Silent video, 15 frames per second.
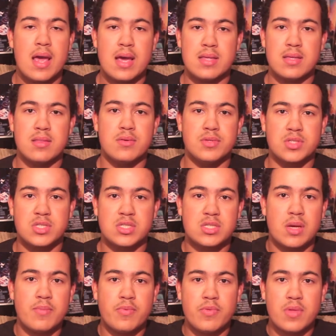and then there's
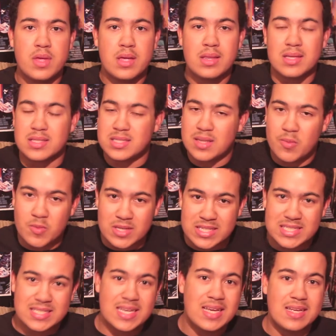something that someone
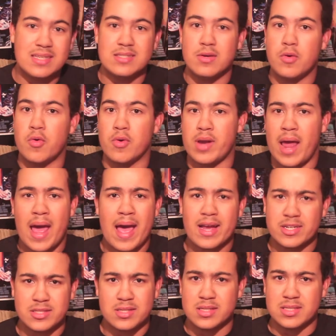says or an
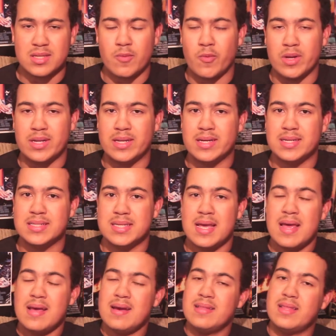action that someone does
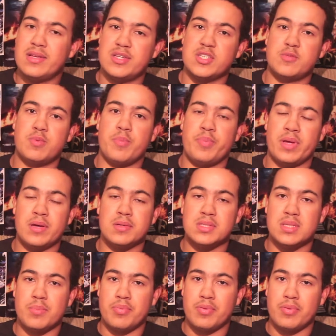that just propels the